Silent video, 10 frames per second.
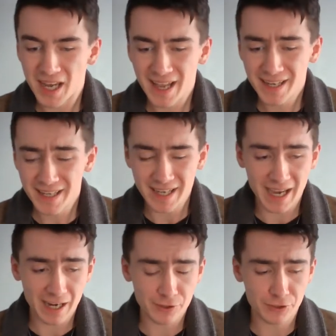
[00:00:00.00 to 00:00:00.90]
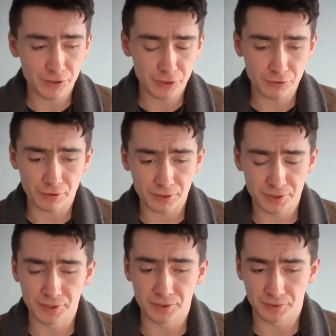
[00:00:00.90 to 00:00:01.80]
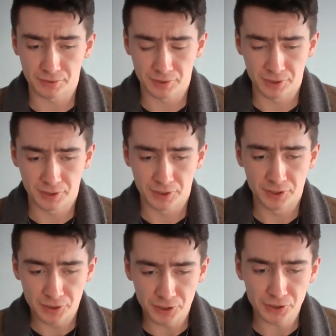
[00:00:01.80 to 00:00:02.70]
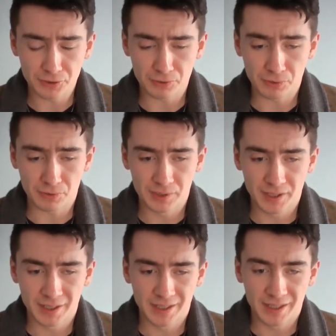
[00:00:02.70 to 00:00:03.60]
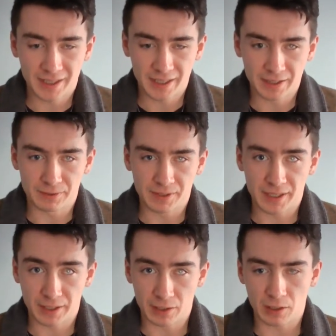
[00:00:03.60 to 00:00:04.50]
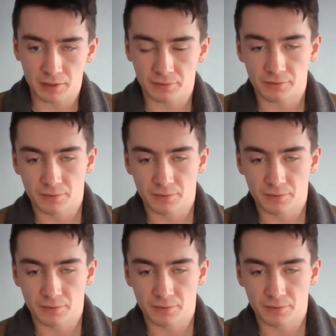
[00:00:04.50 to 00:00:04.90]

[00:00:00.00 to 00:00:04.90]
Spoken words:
Any action you try to do in life,